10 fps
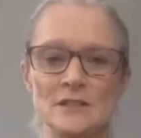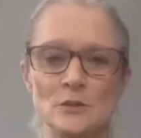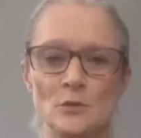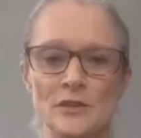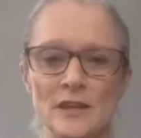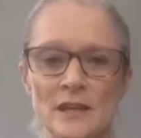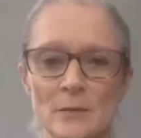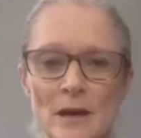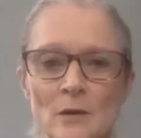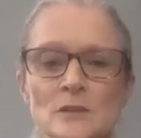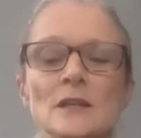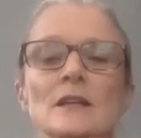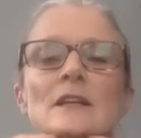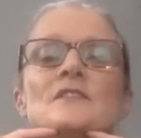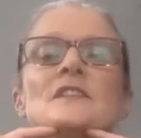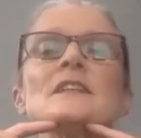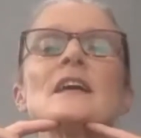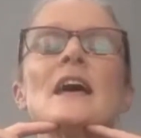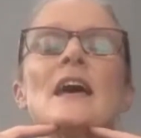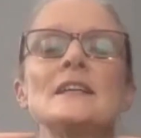So think about lifting the
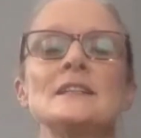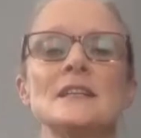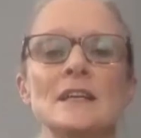head,